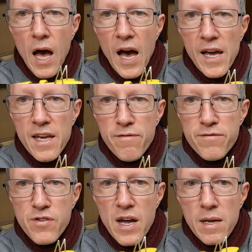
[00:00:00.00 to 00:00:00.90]

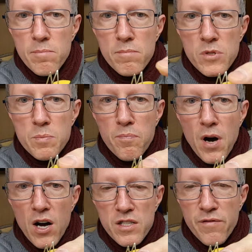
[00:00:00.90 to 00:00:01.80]
A-frames
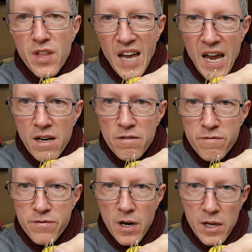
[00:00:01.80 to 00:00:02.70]
part of the end
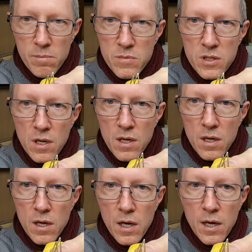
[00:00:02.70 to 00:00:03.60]
frames,
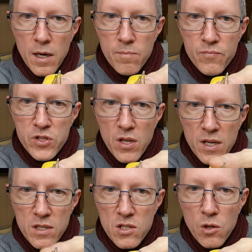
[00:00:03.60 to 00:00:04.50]
so
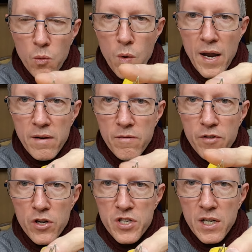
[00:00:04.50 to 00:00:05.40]
there's still one
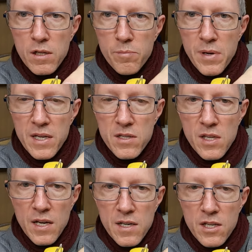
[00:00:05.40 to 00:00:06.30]
vertical piece
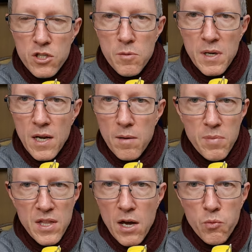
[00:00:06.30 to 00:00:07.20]
that needs to be done,
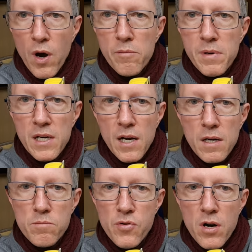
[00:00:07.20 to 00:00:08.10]
but that won't be done
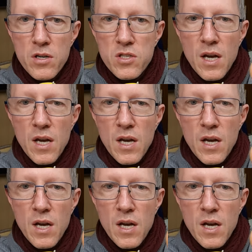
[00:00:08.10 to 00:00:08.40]
in brass.